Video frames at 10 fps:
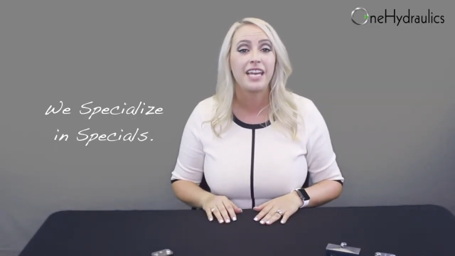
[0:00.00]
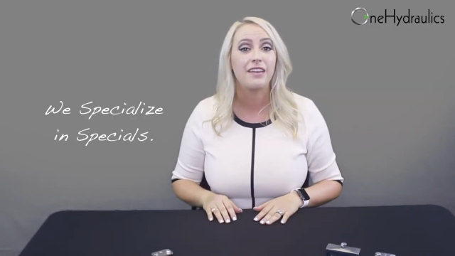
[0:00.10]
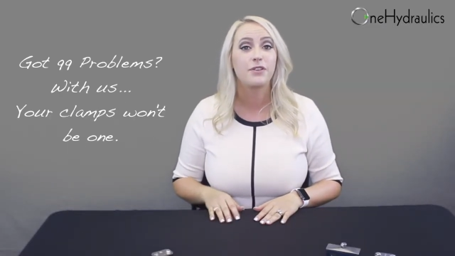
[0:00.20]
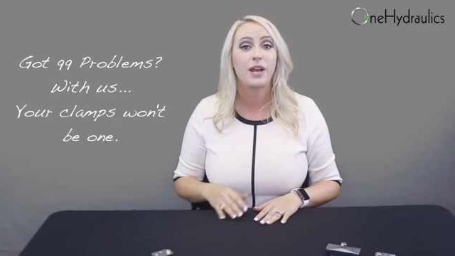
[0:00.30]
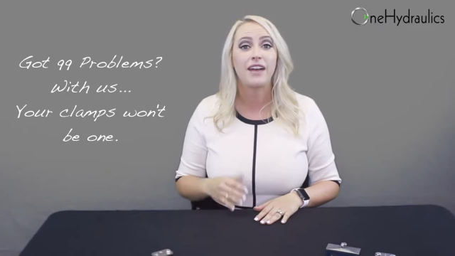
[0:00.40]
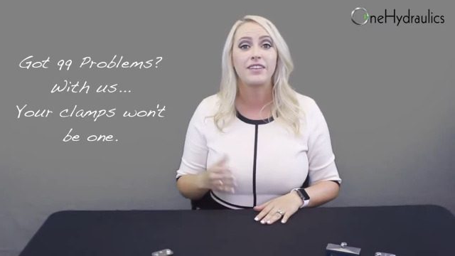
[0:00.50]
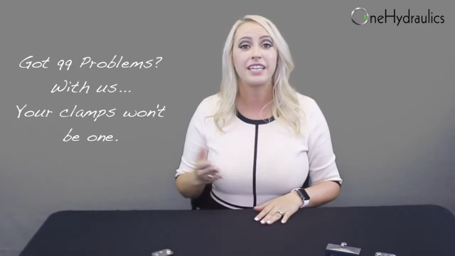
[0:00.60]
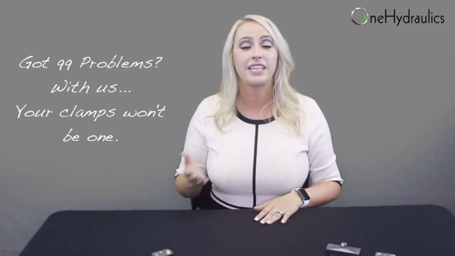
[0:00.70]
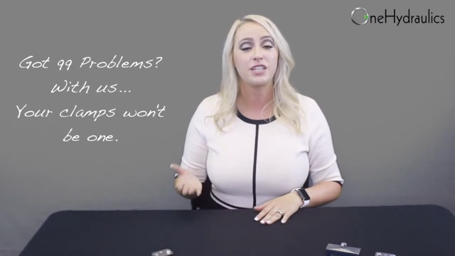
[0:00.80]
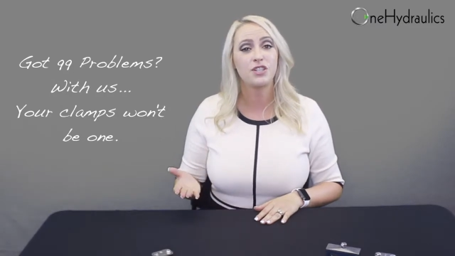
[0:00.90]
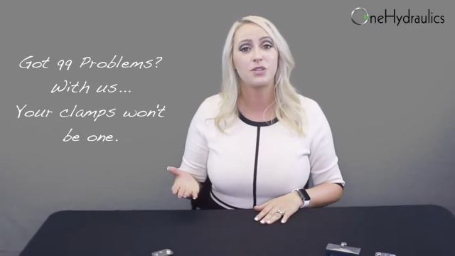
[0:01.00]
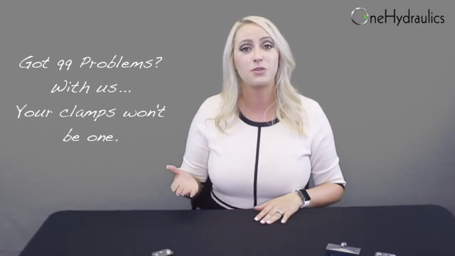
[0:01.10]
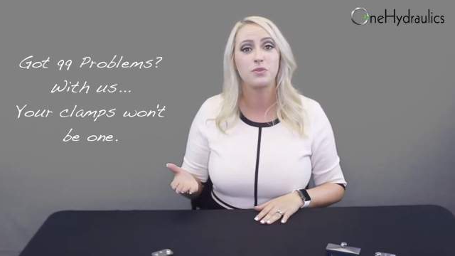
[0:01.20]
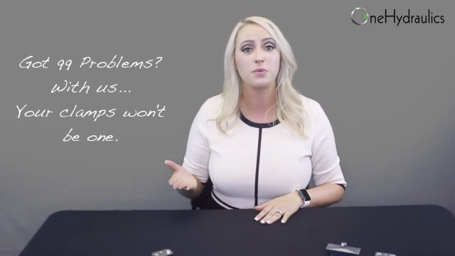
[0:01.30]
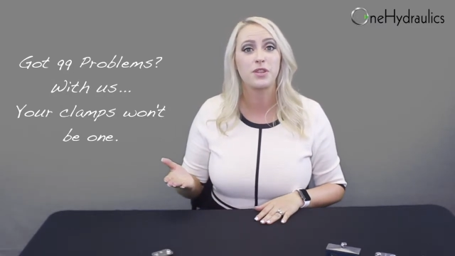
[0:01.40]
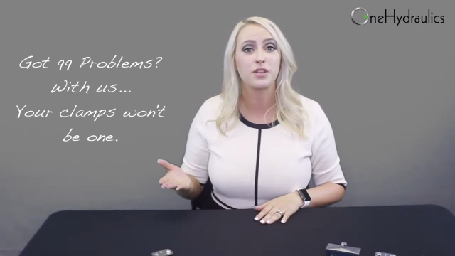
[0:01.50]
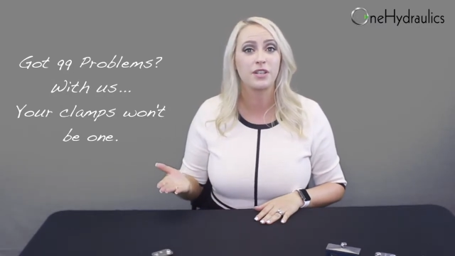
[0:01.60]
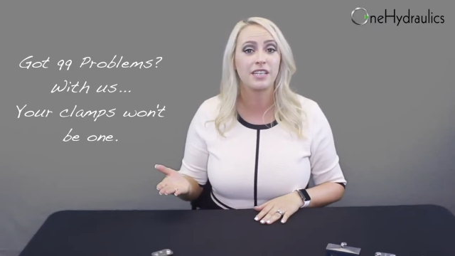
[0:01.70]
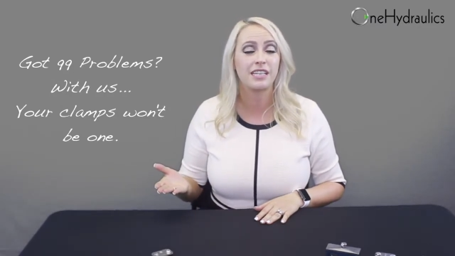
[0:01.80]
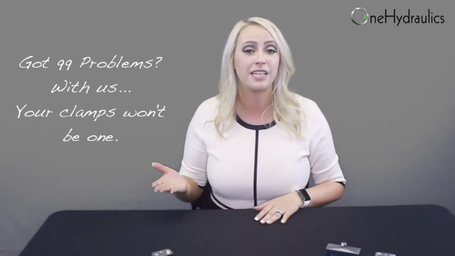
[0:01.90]
If you're having issues with the
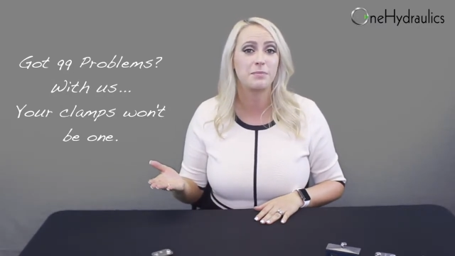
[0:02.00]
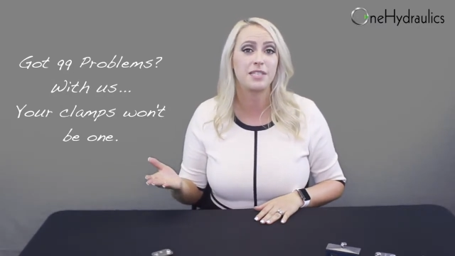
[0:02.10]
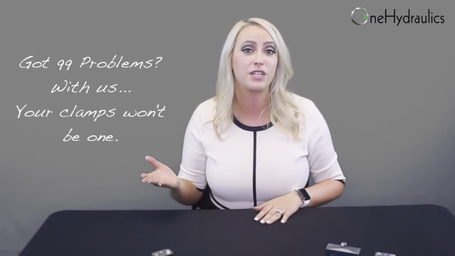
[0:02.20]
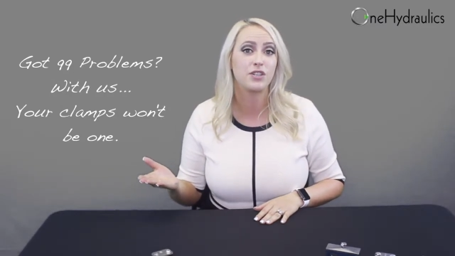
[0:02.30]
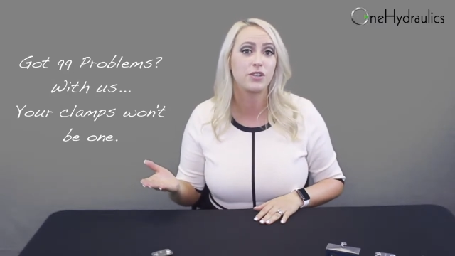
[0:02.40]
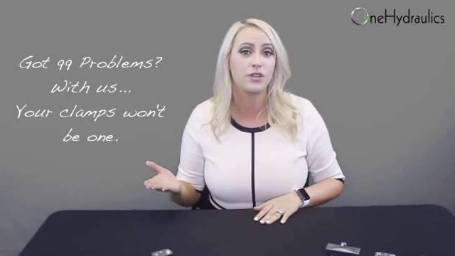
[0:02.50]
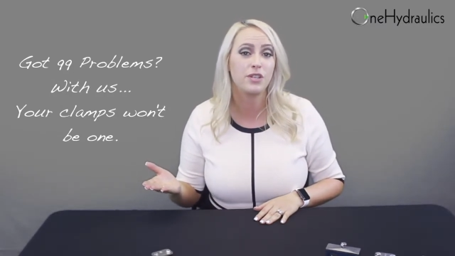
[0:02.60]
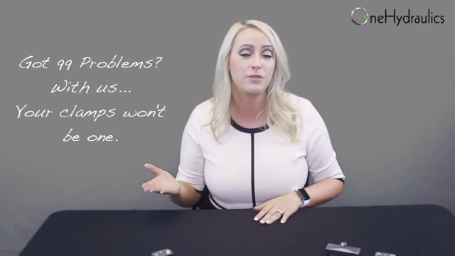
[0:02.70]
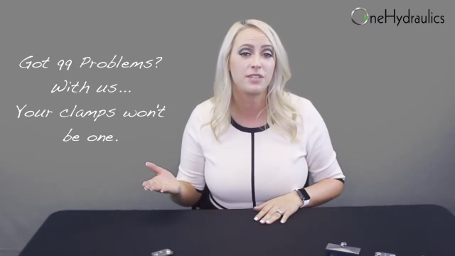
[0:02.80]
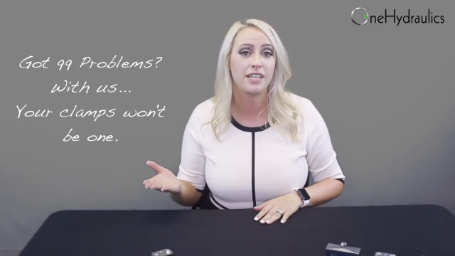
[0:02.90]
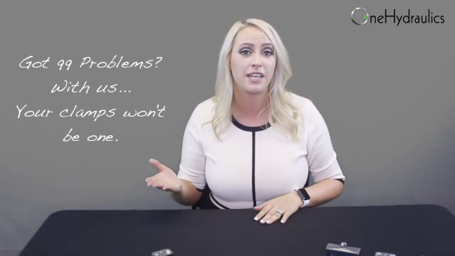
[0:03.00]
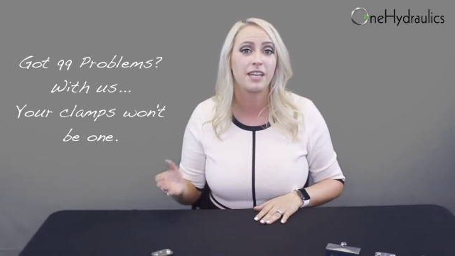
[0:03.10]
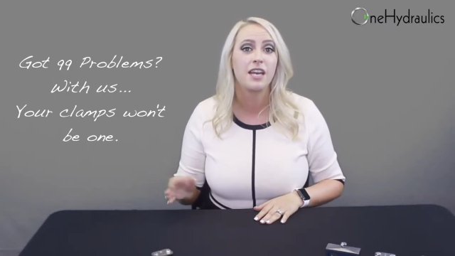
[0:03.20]
current clamps that you're using,